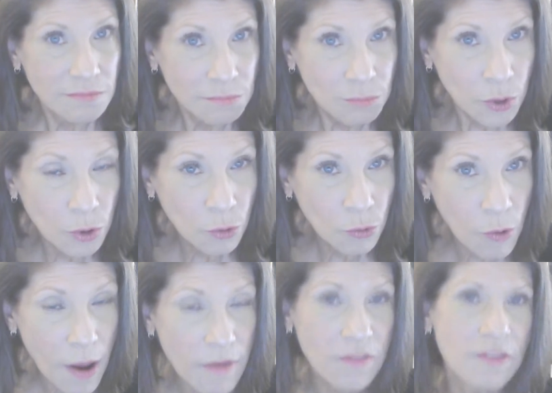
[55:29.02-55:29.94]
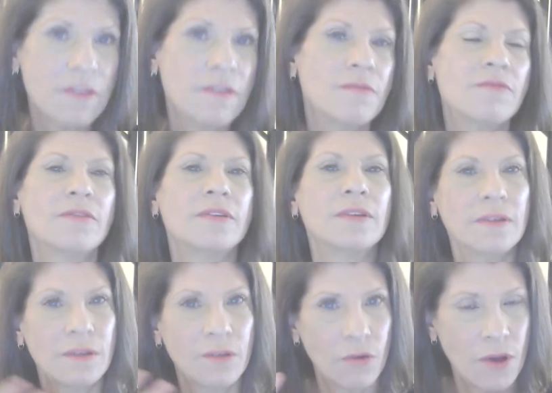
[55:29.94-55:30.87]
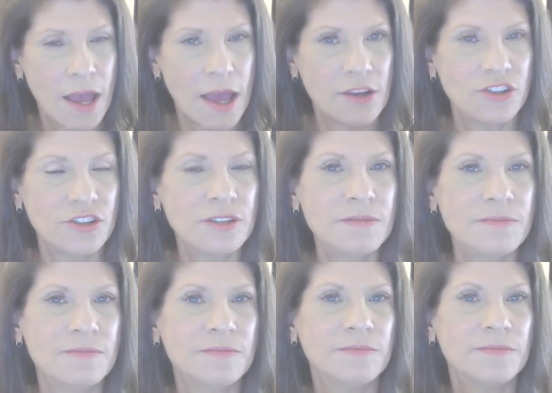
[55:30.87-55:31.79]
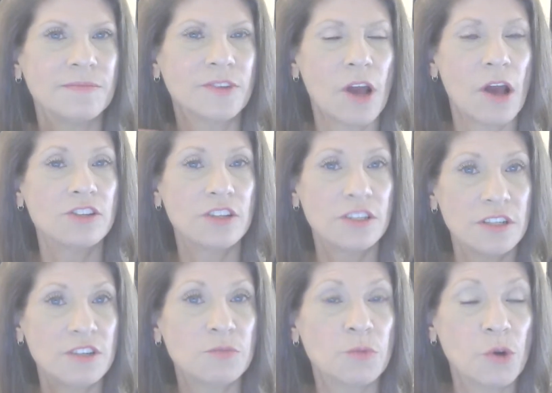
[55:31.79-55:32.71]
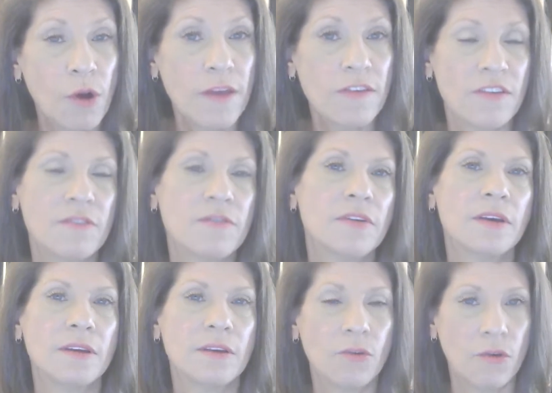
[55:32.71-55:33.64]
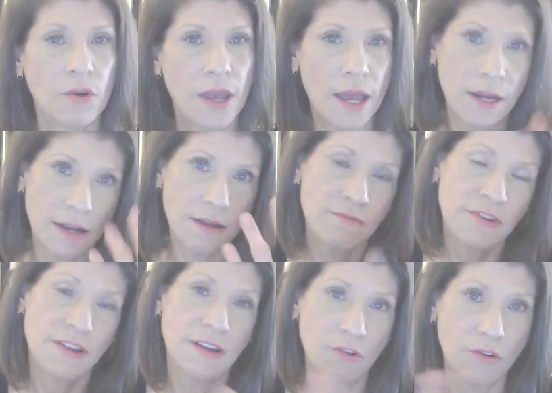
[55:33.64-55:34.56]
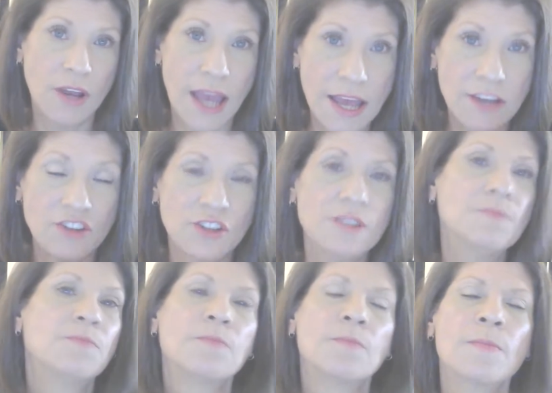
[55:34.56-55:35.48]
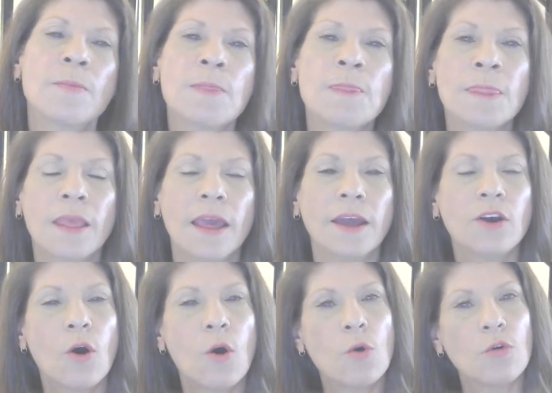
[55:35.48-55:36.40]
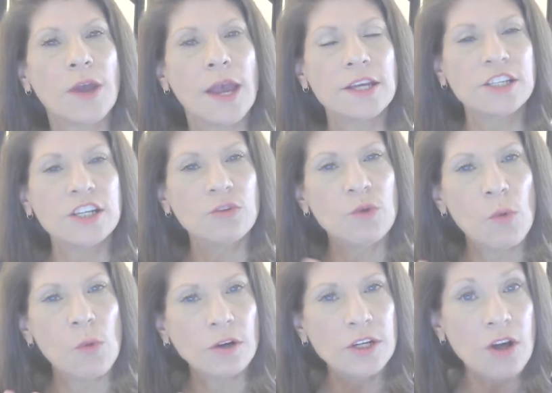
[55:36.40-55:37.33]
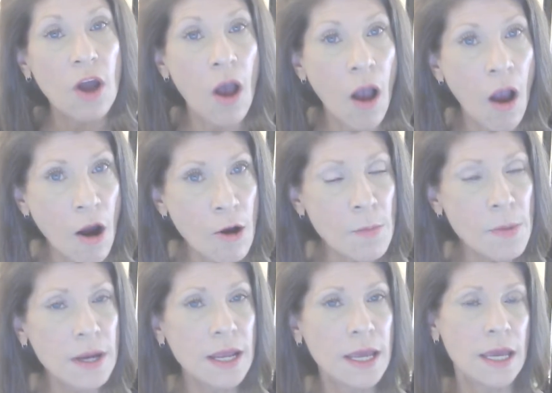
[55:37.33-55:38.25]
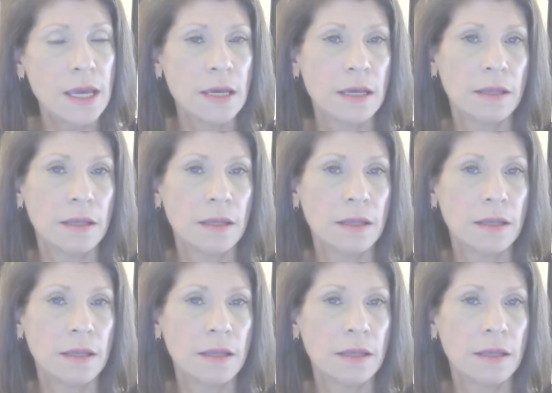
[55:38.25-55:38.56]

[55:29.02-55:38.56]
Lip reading: progressive creation, consciousness progressive creative creation and co-creation. And we worked in harmony